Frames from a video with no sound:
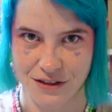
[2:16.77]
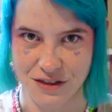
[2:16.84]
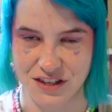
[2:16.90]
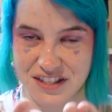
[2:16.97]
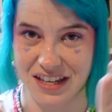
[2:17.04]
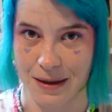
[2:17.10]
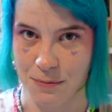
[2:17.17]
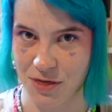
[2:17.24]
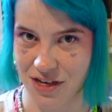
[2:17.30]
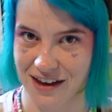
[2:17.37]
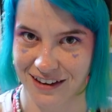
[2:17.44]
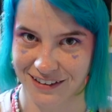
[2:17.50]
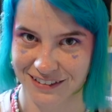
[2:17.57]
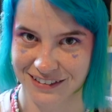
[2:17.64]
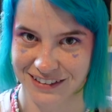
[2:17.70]
the same
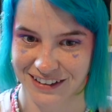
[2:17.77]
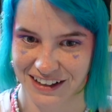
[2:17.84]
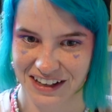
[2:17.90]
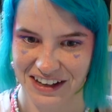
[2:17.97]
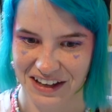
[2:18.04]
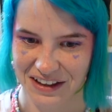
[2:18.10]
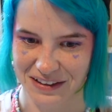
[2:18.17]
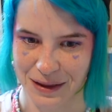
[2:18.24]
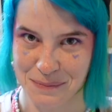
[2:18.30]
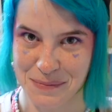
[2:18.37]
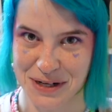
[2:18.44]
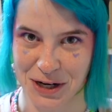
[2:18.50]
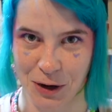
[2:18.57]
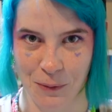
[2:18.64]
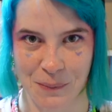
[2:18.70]
thing? Let me
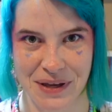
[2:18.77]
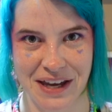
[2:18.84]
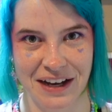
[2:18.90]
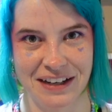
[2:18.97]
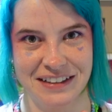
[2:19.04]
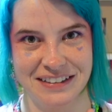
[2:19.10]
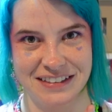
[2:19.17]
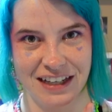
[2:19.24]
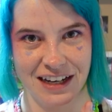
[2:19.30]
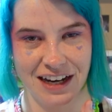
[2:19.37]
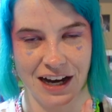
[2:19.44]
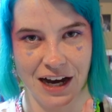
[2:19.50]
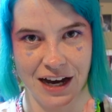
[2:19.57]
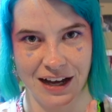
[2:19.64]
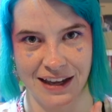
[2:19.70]
know, because
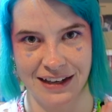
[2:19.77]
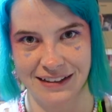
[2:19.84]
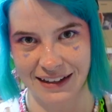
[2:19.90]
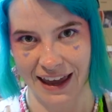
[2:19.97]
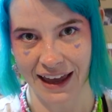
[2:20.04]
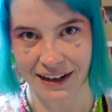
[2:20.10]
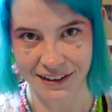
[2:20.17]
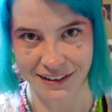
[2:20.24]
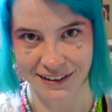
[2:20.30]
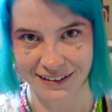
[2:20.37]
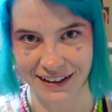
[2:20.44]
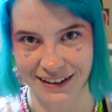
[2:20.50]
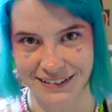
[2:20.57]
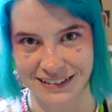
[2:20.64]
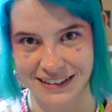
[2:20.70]
in Canada,
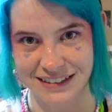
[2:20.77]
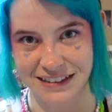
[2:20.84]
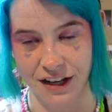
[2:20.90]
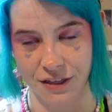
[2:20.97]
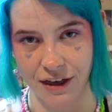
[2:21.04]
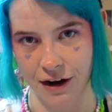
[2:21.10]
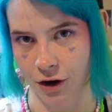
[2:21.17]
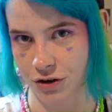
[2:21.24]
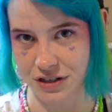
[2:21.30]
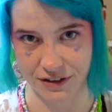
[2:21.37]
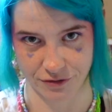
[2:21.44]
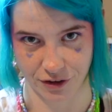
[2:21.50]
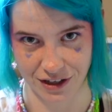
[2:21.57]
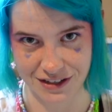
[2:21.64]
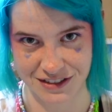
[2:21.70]
at least, they are
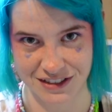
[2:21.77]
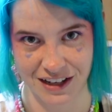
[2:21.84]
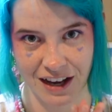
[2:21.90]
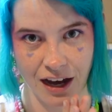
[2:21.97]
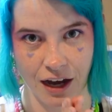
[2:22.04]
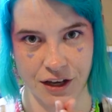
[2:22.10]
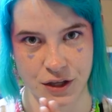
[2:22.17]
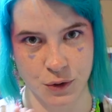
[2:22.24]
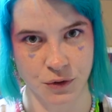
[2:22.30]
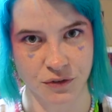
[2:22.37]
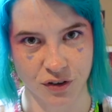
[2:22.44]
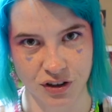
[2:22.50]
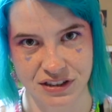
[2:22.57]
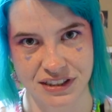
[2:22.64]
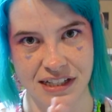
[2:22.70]
different. A
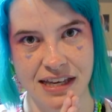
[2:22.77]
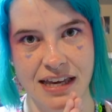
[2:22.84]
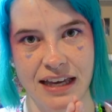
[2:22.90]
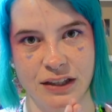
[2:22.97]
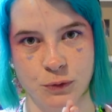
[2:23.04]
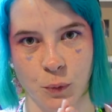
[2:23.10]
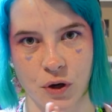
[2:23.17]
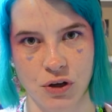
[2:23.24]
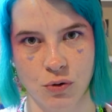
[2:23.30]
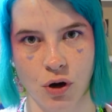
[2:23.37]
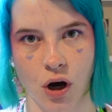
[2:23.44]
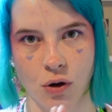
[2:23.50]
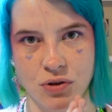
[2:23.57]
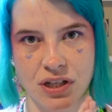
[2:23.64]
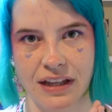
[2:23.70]
university is where you
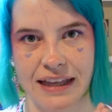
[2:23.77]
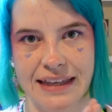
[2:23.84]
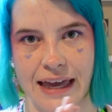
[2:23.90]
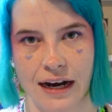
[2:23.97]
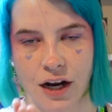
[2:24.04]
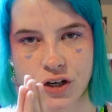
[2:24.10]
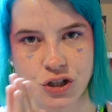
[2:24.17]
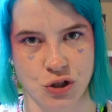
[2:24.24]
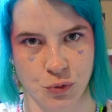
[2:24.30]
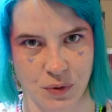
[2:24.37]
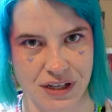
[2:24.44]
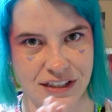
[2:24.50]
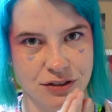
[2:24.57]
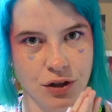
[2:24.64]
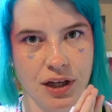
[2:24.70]
go to like get a
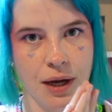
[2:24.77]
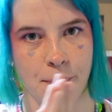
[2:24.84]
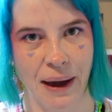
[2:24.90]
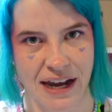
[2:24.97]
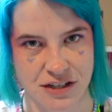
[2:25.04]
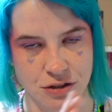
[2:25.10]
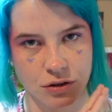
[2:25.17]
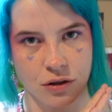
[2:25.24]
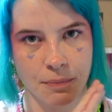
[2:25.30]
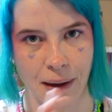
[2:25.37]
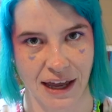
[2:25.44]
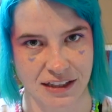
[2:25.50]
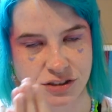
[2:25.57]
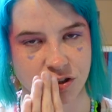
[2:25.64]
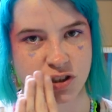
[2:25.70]
degree. So like a bachelor,
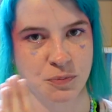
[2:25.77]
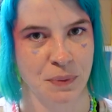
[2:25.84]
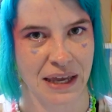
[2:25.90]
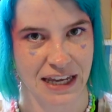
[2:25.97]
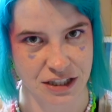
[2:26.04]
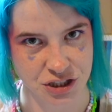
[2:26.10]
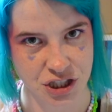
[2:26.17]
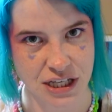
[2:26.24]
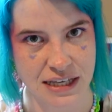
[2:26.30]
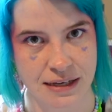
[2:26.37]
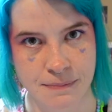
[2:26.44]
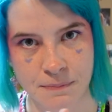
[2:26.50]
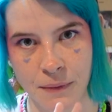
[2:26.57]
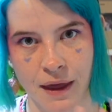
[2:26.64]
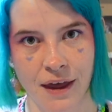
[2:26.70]
master's,
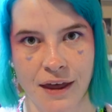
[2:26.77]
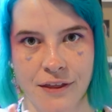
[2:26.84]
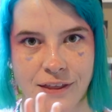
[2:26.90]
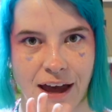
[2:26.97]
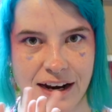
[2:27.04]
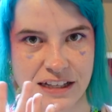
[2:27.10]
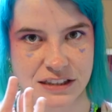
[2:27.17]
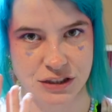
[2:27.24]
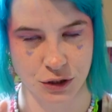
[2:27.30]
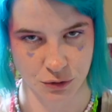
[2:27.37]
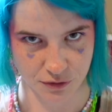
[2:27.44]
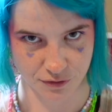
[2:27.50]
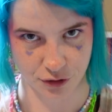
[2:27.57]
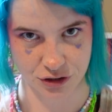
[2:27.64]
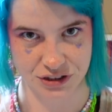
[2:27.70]
PhD, that is
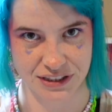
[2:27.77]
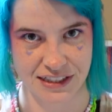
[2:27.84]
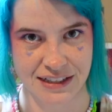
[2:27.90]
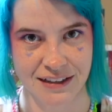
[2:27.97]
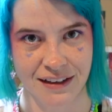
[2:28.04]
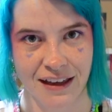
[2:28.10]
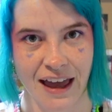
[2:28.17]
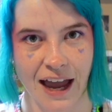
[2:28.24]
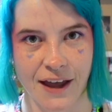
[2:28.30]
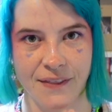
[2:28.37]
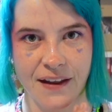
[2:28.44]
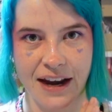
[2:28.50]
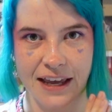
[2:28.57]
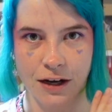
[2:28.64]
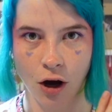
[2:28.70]
university. And
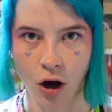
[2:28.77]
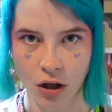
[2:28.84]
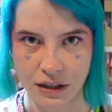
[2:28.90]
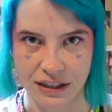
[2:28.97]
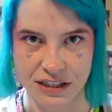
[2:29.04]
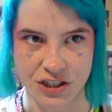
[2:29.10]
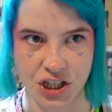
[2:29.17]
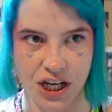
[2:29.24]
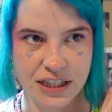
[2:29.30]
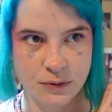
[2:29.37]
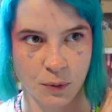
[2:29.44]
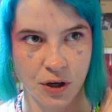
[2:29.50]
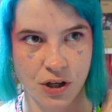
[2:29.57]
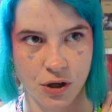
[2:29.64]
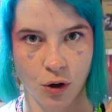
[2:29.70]
then a college is
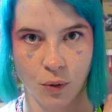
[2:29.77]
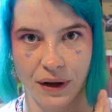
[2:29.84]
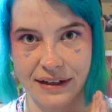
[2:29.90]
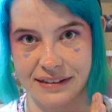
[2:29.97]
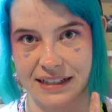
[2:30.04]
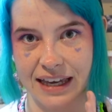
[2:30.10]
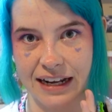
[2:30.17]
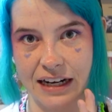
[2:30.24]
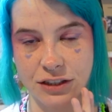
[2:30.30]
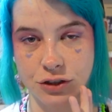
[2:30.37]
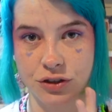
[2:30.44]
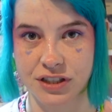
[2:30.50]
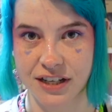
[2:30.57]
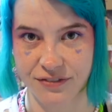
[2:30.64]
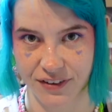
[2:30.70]
where you go get a
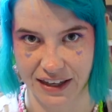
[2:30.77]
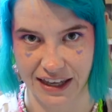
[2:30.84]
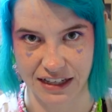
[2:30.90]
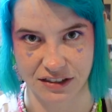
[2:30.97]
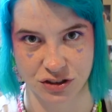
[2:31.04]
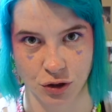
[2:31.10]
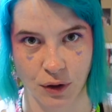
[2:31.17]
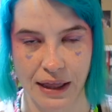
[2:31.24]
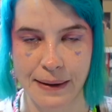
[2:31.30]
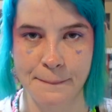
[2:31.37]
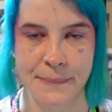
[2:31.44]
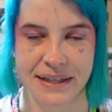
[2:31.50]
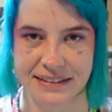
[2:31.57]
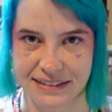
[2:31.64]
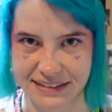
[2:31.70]
certificate. So like
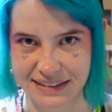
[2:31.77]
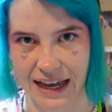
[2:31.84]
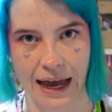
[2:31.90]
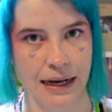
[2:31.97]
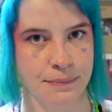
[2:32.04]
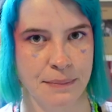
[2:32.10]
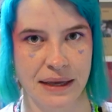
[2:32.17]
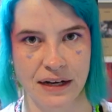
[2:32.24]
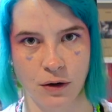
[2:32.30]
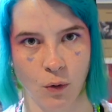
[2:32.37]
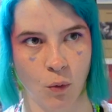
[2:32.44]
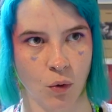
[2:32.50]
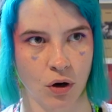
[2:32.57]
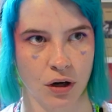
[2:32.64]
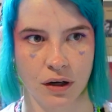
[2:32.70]
business admin
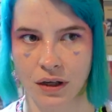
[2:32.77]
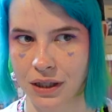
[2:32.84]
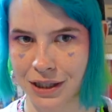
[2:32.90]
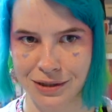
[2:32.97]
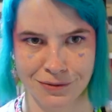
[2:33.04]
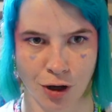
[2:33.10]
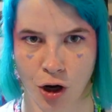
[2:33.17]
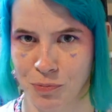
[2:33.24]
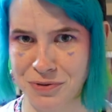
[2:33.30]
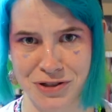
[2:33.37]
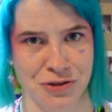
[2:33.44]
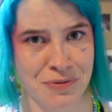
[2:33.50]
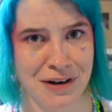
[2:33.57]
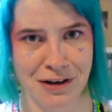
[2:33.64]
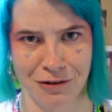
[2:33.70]
or
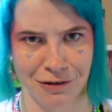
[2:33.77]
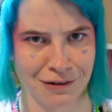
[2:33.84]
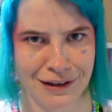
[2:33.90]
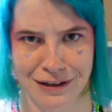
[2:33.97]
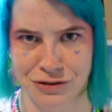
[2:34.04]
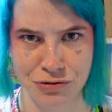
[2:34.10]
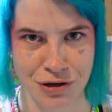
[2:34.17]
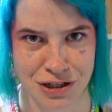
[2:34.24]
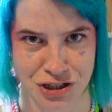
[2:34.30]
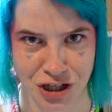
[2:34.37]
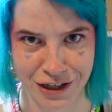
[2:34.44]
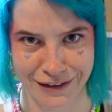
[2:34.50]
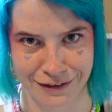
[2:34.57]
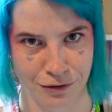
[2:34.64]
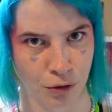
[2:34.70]
carpentry or
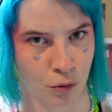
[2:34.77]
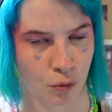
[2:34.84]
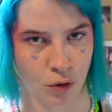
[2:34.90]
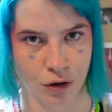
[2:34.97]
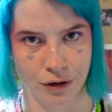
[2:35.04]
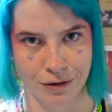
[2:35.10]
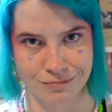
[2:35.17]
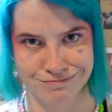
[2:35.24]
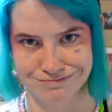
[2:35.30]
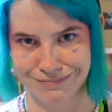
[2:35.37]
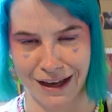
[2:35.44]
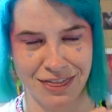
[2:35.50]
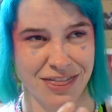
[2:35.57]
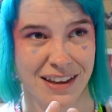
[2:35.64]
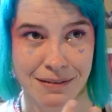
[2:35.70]
electrician, or
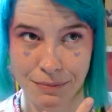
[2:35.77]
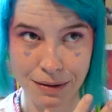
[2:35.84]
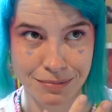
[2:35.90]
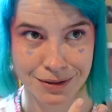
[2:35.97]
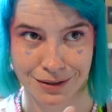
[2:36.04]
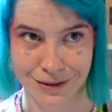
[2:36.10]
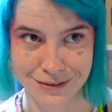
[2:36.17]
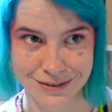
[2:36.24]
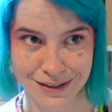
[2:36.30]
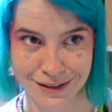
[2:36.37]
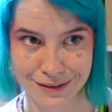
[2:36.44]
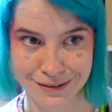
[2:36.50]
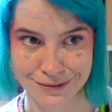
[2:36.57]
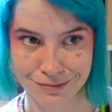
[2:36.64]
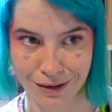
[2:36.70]
I think maybe
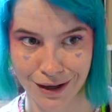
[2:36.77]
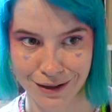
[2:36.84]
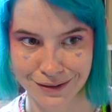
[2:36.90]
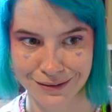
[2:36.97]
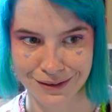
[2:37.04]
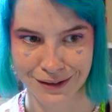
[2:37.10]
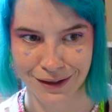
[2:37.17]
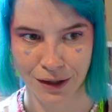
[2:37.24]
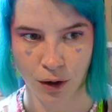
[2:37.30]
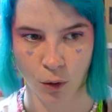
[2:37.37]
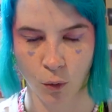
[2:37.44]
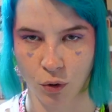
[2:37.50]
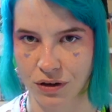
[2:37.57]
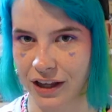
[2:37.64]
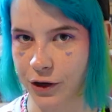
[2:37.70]
nursing as well,
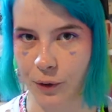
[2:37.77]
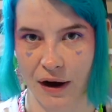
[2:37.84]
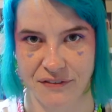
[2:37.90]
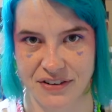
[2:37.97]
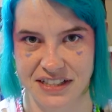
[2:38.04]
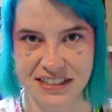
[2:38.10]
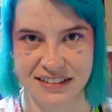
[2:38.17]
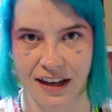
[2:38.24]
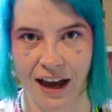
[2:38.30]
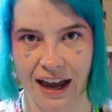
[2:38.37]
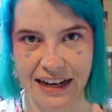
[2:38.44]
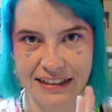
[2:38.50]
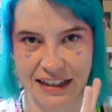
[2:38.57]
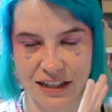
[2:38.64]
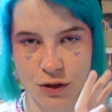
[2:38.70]
or like graphic
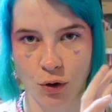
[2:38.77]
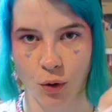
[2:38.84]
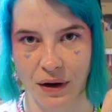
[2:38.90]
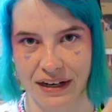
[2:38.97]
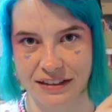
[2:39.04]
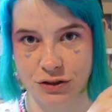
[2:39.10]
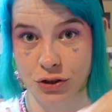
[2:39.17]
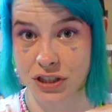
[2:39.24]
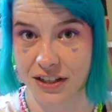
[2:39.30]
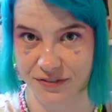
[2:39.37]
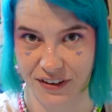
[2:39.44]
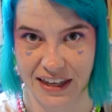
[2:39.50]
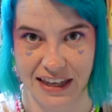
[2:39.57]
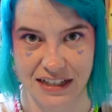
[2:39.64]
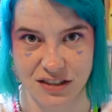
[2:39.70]
design, like you go get a
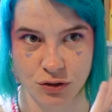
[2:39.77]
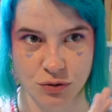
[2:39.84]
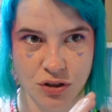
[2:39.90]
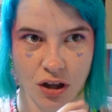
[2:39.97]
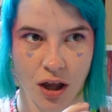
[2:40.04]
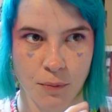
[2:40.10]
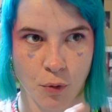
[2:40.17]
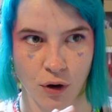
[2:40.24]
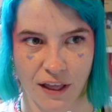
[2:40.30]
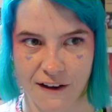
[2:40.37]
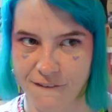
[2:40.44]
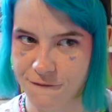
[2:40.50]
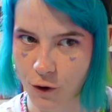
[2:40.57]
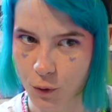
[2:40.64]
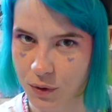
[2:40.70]
certificate. So it's a lot more
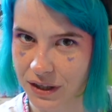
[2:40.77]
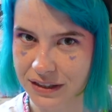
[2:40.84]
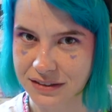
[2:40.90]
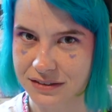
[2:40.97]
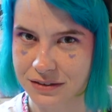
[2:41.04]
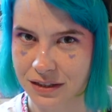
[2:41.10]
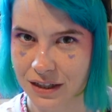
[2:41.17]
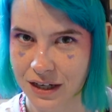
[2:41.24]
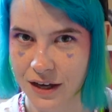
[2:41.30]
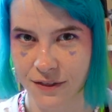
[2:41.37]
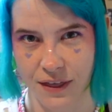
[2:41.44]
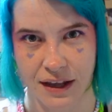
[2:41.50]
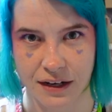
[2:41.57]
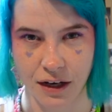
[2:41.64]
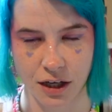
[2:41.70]
like focused
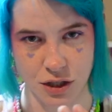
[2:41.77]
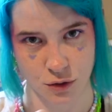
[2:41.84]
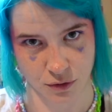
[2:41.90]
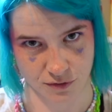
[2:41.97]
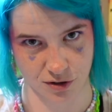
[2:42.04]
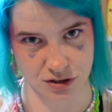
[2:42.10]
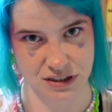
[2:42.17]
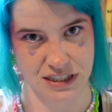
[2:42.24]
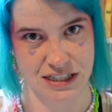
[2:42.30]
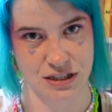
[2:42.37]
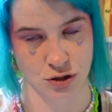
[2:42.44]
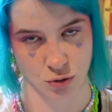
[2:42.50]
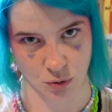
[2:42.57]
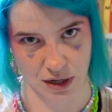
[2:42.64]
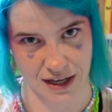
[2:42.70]
than a university
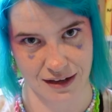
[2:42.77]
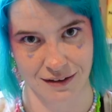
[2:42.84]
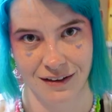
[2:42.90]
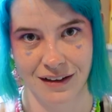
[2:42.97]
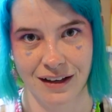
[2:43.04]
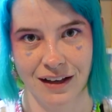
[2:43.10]
degree.